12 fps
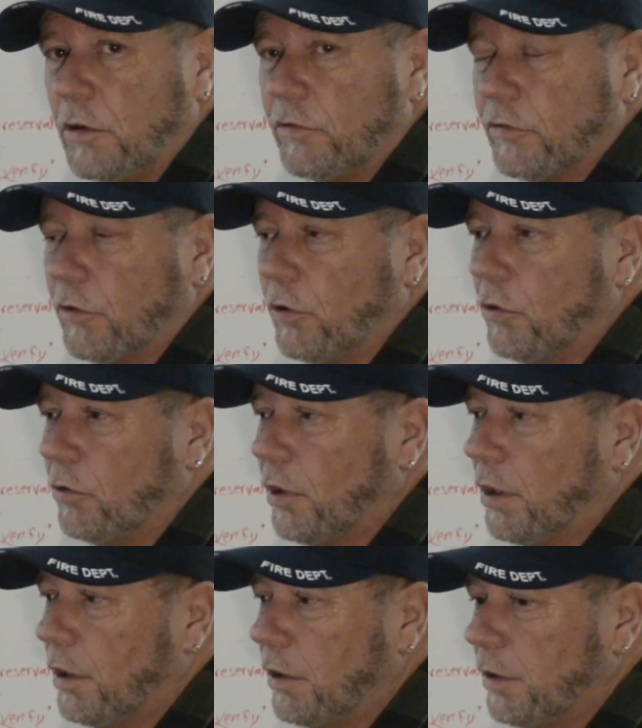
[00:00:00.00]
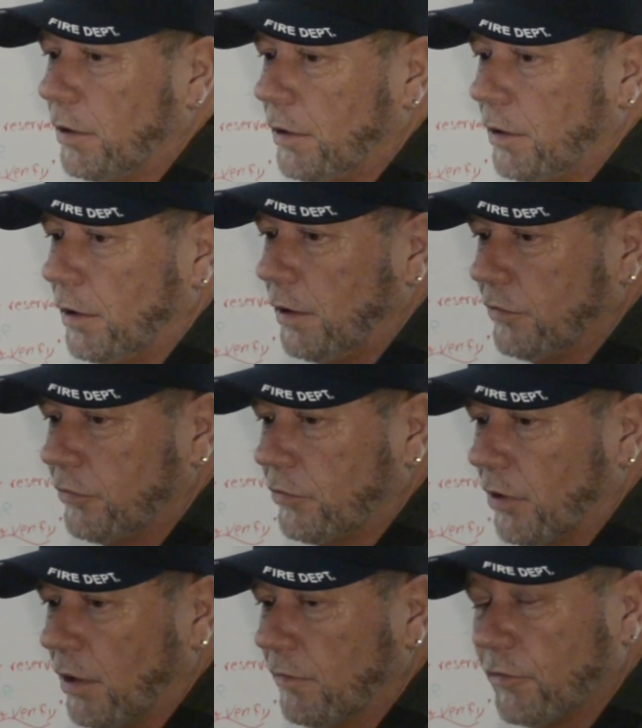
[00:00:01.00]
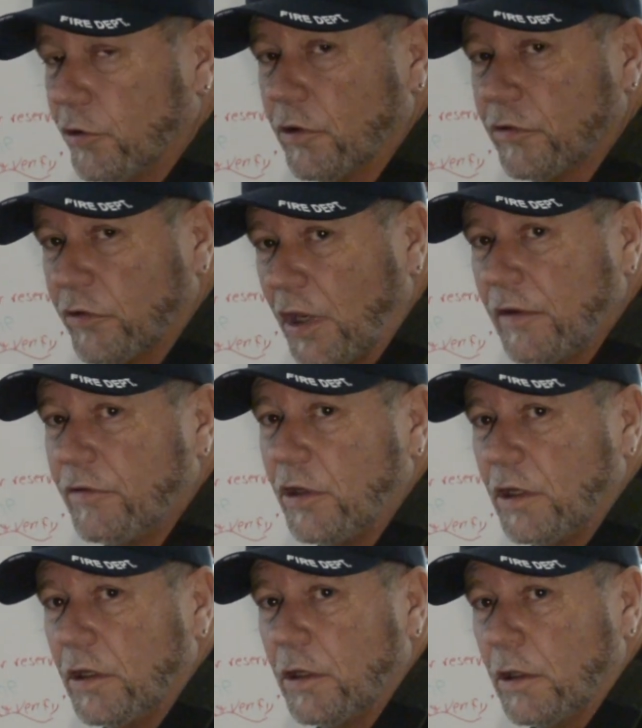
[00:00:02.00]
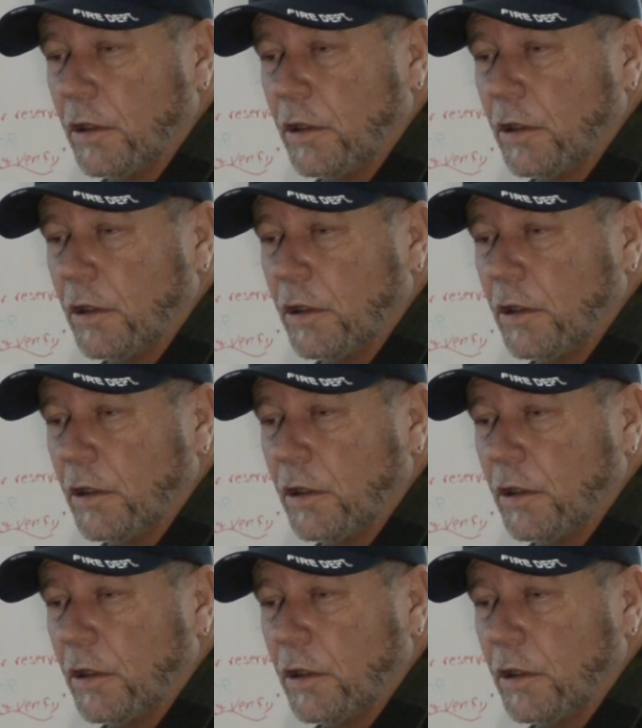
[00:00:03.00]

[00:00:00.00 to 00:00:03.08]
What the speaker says: So it's for your safety